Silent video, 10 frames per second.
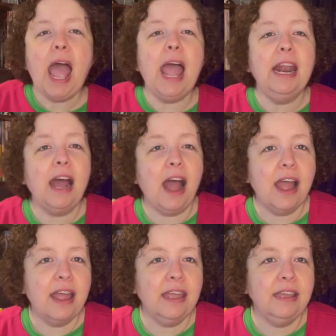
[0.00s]
And
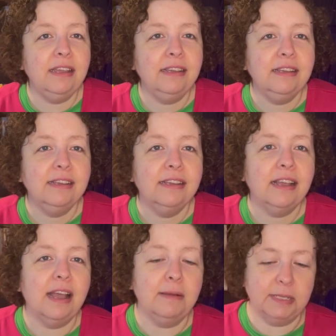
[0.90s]
I
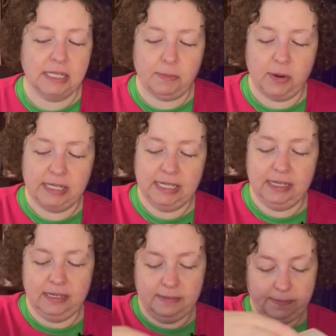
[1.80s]
am
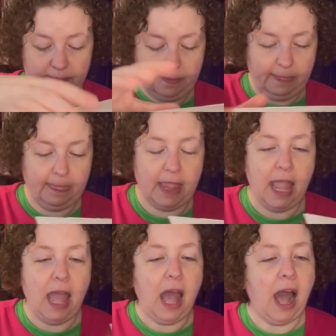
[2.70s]
disappointed.
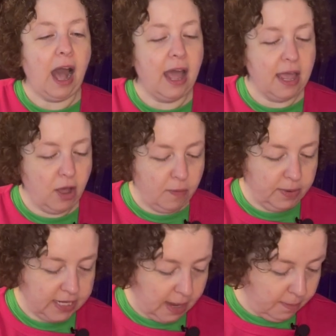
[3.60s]
I
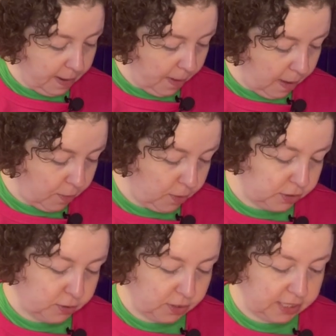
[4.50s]
opened up my popcorn
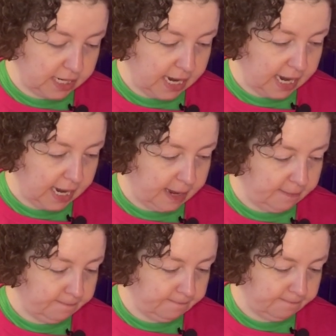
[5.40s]
drawer
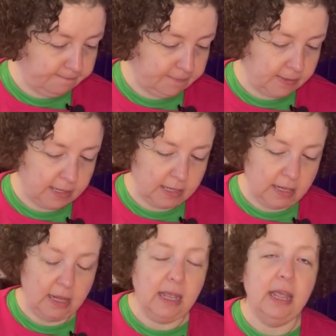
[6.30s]
today
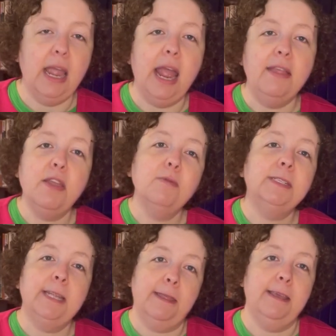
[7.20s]
and there
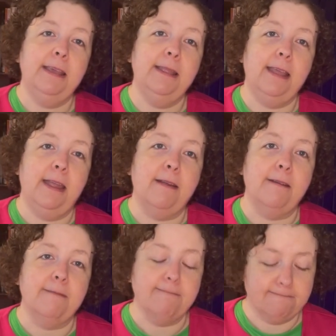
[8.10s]
was nothing in
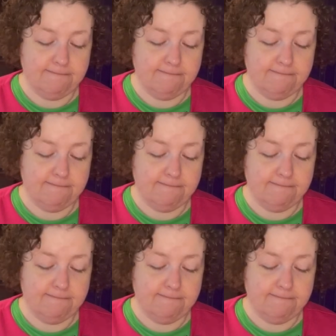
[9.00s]
there.